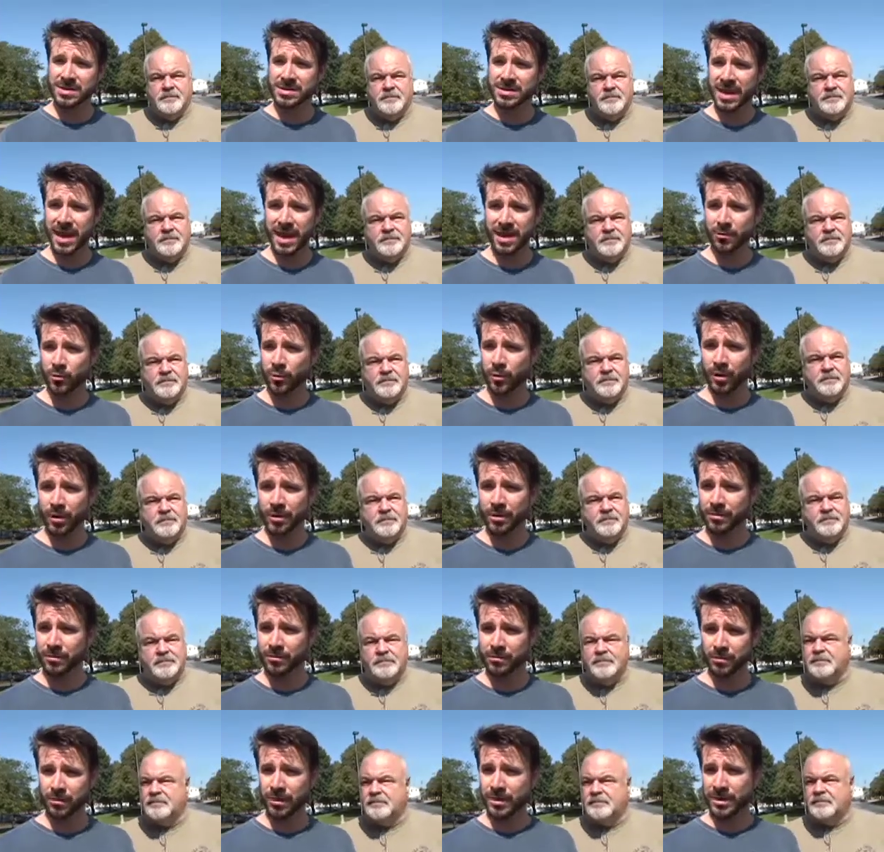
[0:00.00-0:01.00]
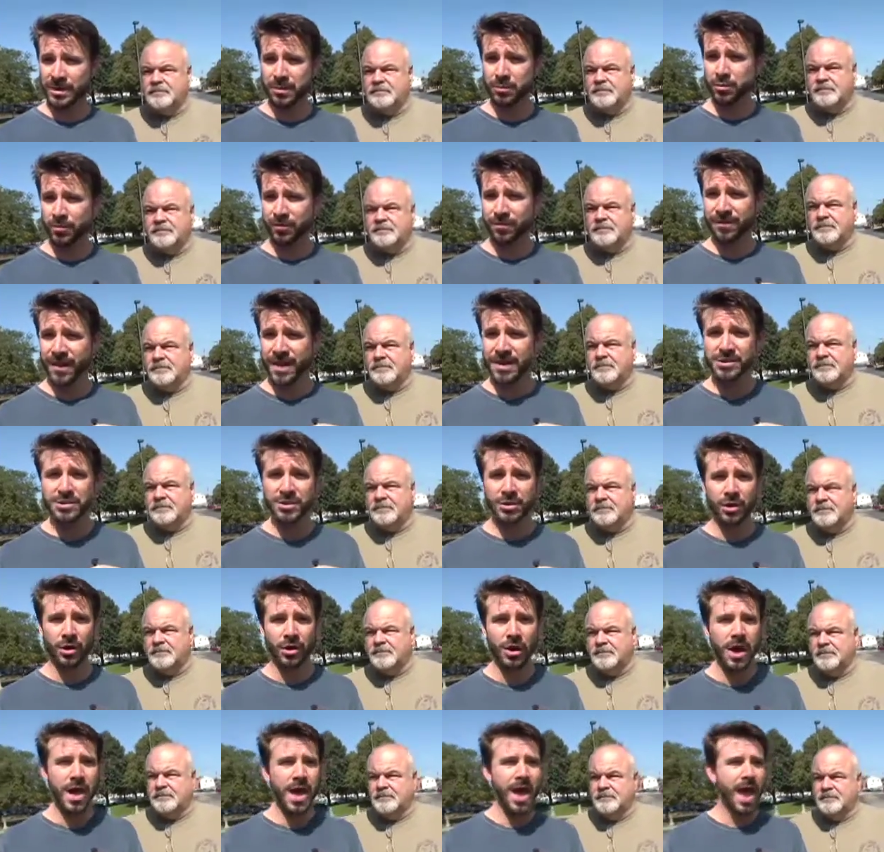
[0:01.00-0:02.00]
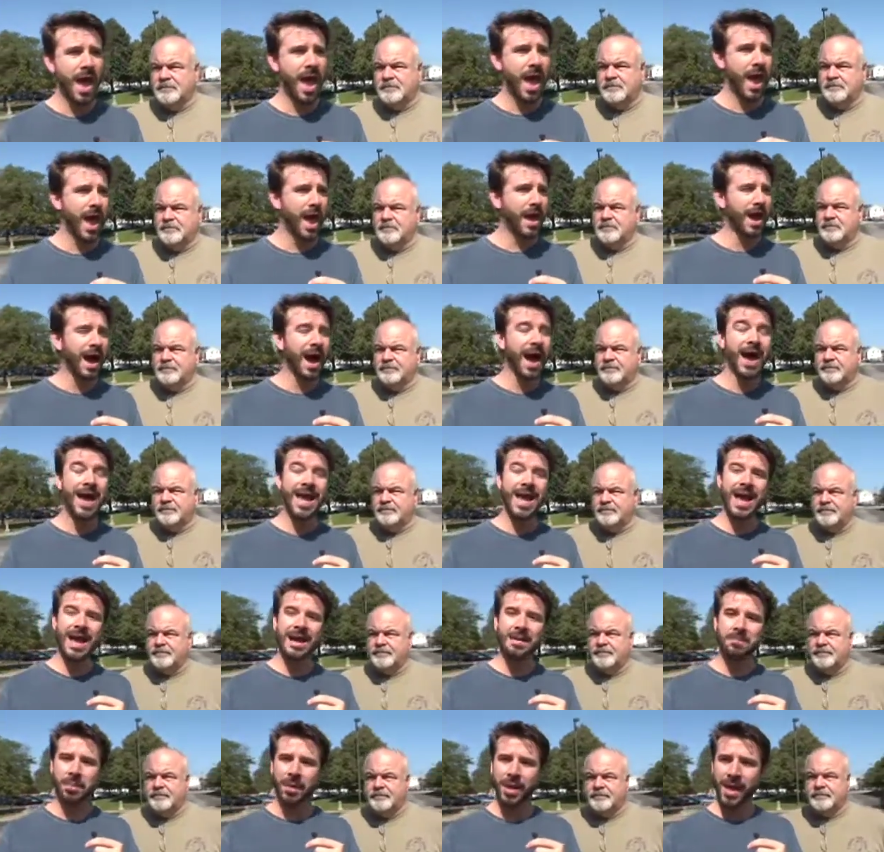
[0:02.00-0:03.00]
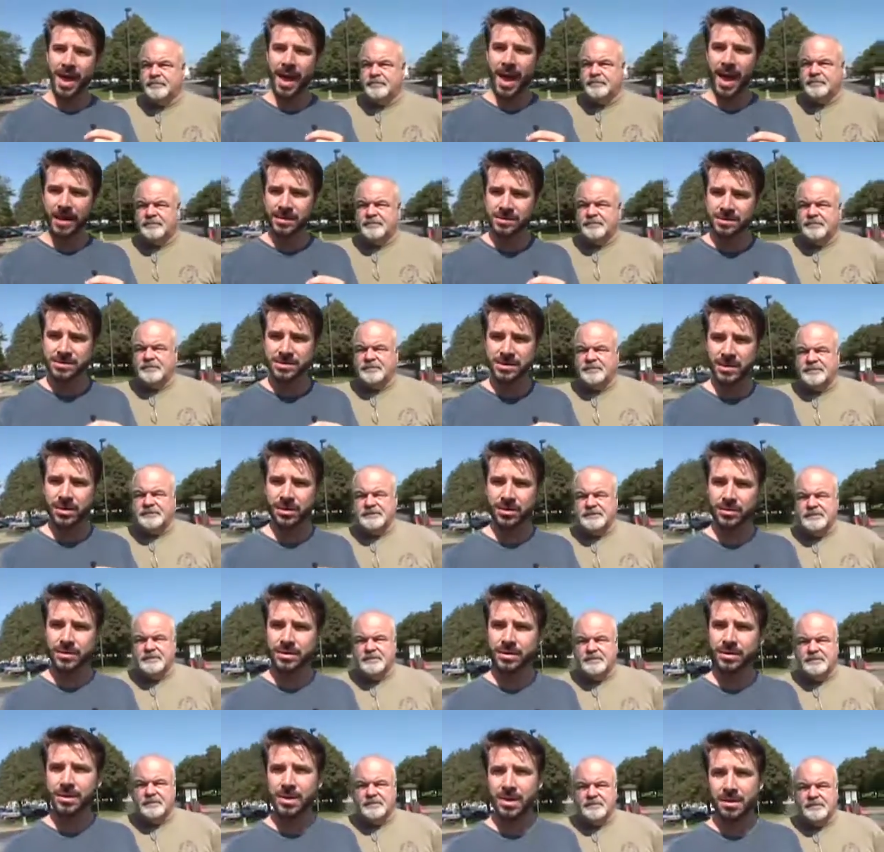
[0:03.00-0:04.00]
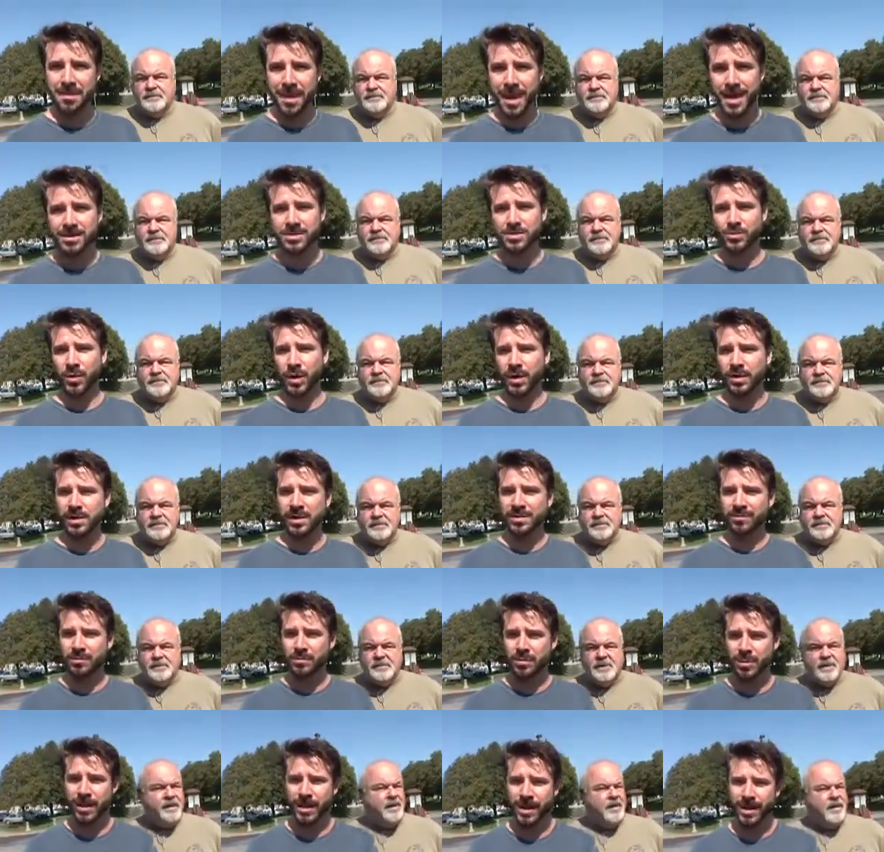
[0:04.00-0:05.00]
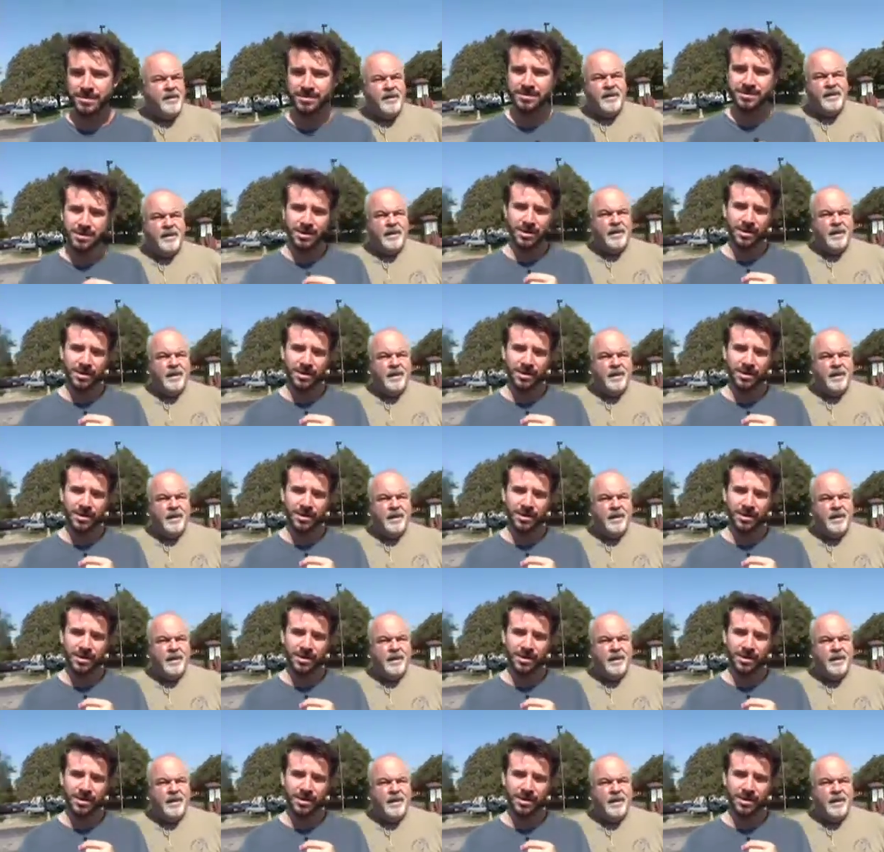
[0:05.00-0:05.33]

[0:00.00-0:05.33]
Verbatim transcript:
Speaker 1: set weren't really professional, and I had a blast. So right, you right. can imagine what Cleveland Playhouse is